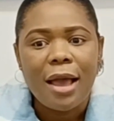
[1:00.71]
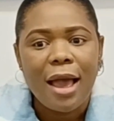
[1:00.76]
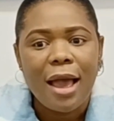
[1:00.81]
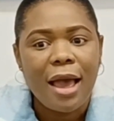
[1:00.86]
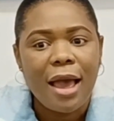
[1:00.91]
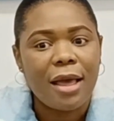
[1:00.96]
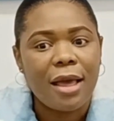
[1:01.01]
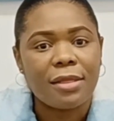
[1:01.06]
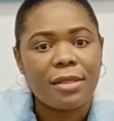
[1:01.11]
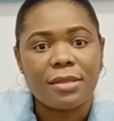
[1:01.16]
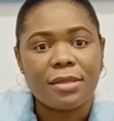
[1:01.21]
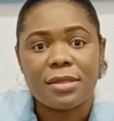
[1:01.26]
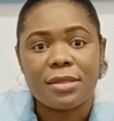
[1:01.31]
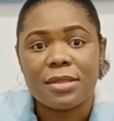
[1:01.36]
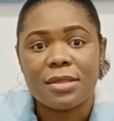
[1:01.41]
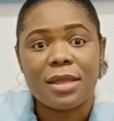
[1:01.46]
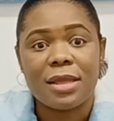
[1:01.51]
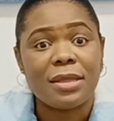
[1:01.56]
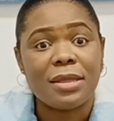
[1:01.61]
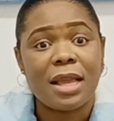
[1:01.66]
And
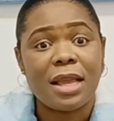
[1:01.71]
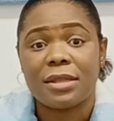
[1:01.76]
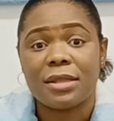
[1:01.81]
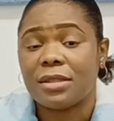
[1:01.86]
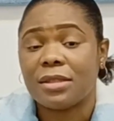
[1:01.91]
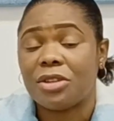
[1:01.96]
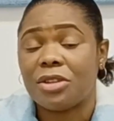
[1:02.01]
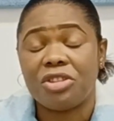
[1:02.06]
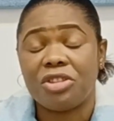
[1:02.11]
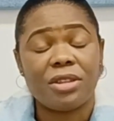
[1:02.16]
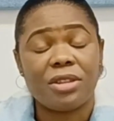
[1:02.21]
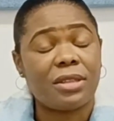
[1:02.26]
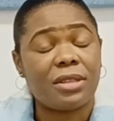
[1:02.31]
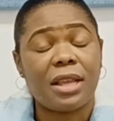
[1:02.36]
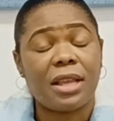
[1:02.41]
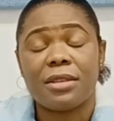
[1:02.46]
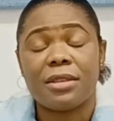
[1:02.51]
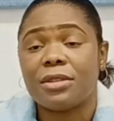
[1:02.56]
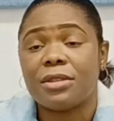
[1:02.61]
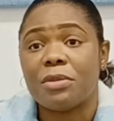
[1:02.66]
the next thing she
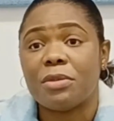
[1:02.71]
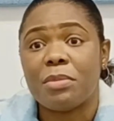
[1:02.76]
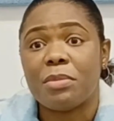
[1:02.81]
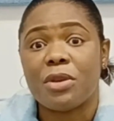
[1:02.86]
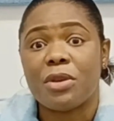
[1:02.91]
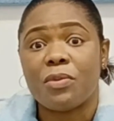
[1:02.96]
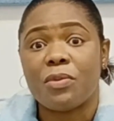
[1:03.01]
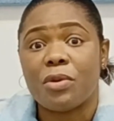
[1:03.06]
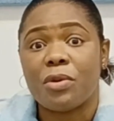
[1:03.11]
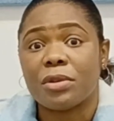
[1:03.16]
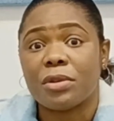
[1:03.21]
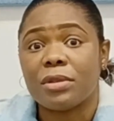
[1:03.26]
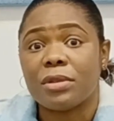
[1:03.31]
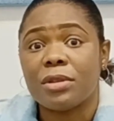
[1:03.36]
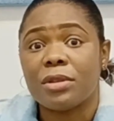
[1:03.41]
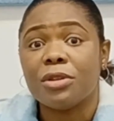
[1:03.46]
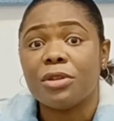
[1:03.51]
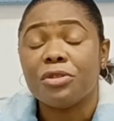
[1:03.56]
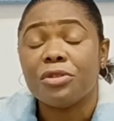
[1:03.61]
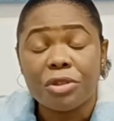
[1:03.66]
said to me was,
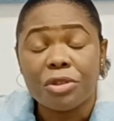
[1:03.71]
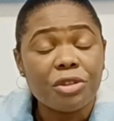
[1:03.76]
you